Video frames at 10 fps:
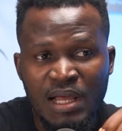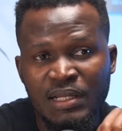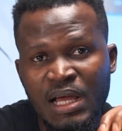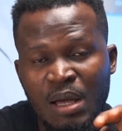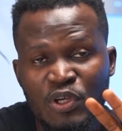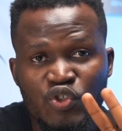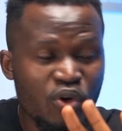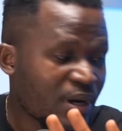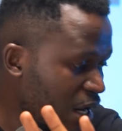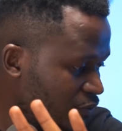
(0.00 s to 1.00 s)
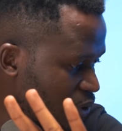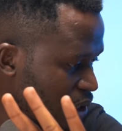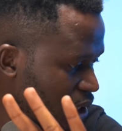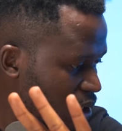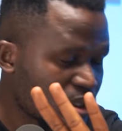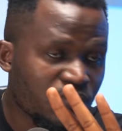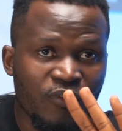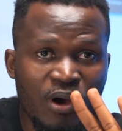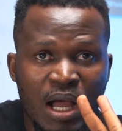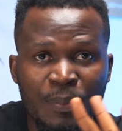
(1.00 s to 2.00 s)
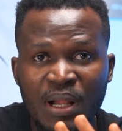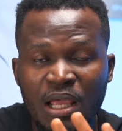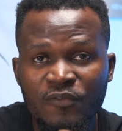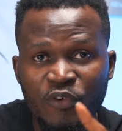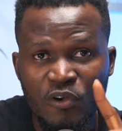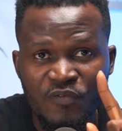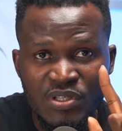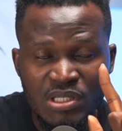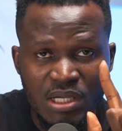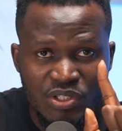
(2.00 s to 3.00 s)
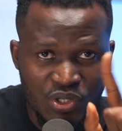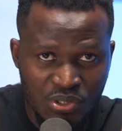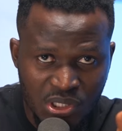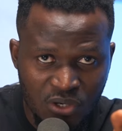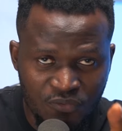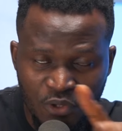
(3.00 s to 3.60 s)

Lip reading: and I'm a strong advocate for applying for your visas yourself.